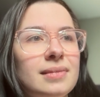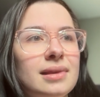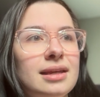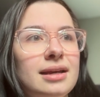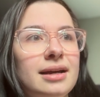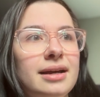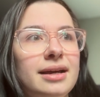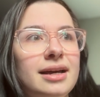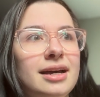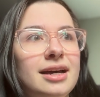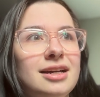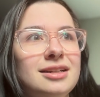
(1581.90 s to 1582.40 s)

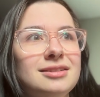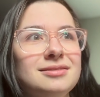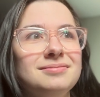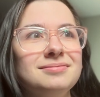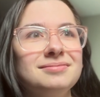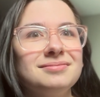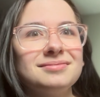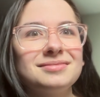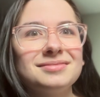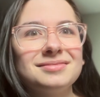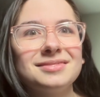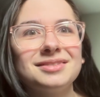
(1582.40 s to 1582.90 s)
Again,
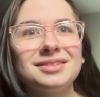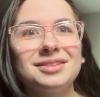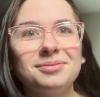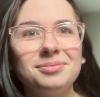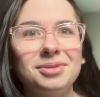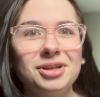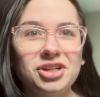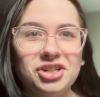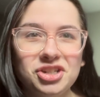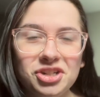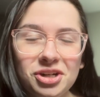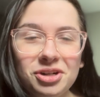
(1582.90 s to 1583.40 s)

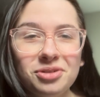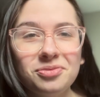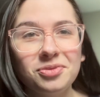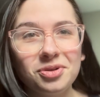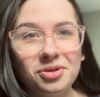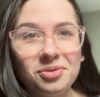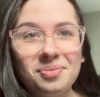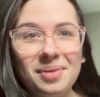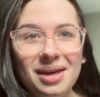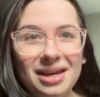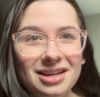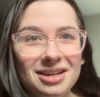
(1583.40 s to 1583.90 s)
plush yarn will
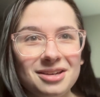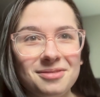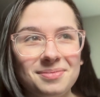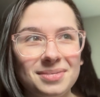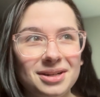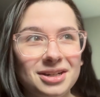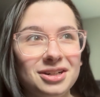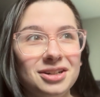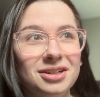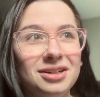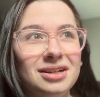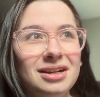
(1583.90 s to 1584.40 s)
make it
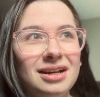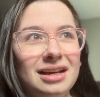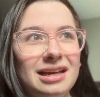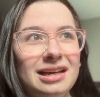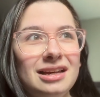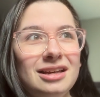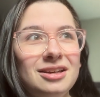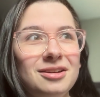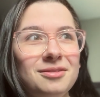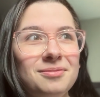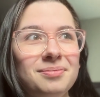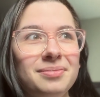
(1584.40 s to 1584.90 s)
bigger,
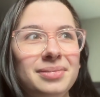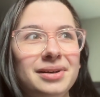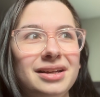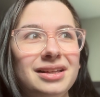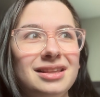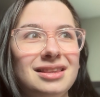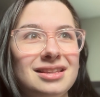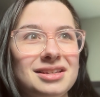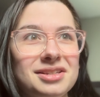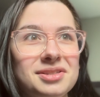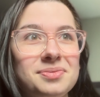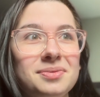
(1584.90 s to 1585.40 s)

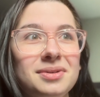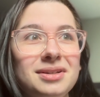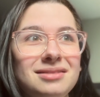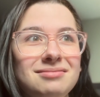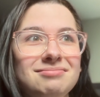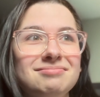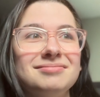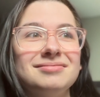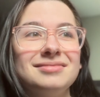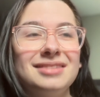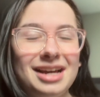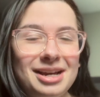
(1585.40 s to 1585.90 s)
but this
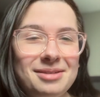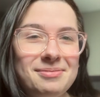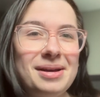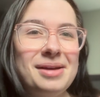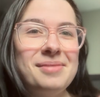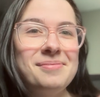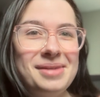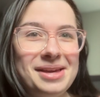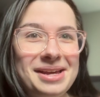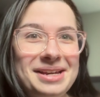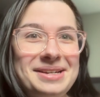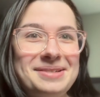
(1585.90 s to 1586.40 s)
one I
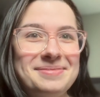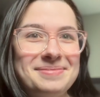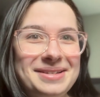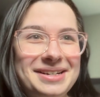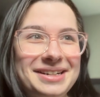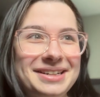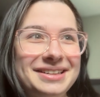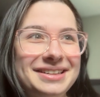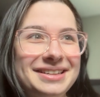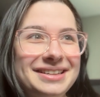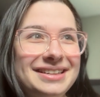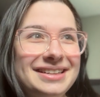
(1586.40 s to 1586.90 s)
might make it
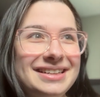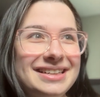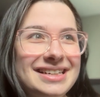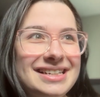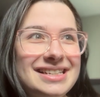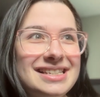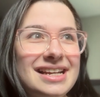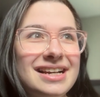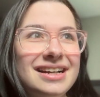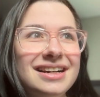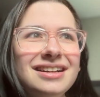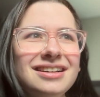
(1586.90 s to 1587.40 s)
bigger because
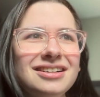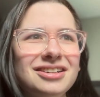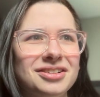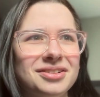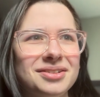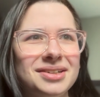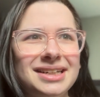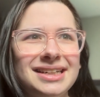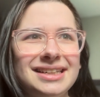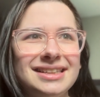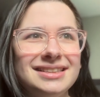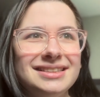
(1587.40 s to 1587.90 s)
I got a
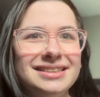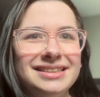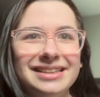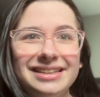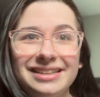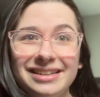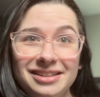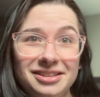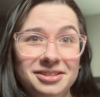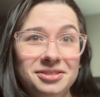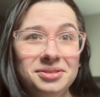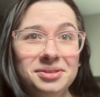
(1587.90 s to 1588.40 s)
gray and
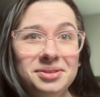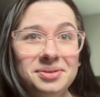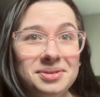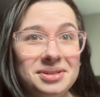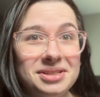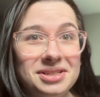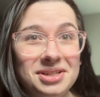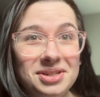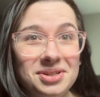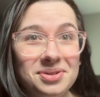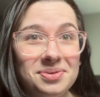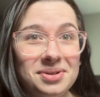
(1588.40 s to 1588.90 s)
I don't know what
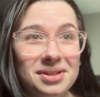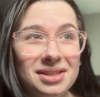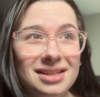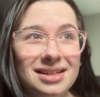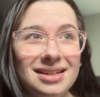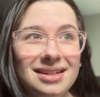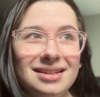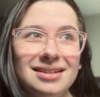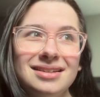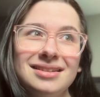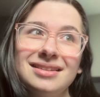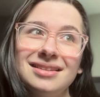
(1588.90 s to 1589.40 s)
to do with
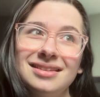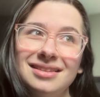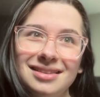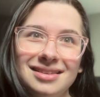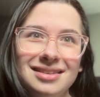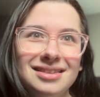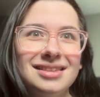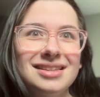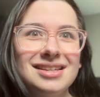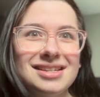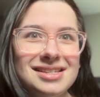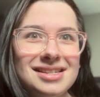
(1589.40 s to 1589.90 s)
it.
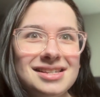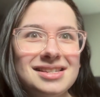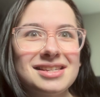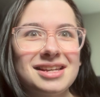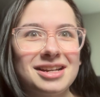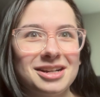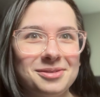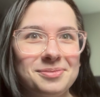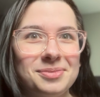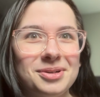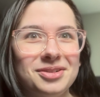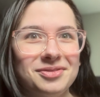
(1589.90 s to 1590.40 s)
This is
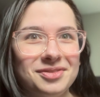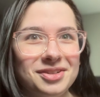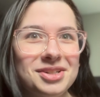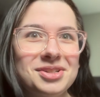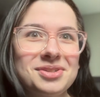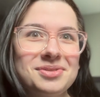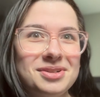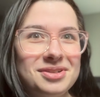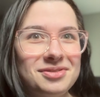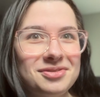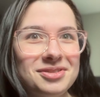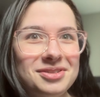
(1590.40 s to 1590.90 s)
like a perfect
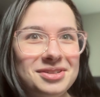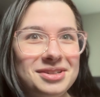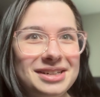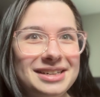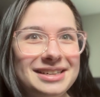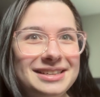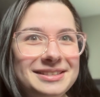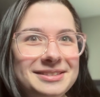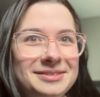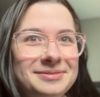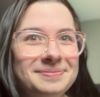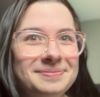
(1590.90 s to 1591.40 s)
one for it.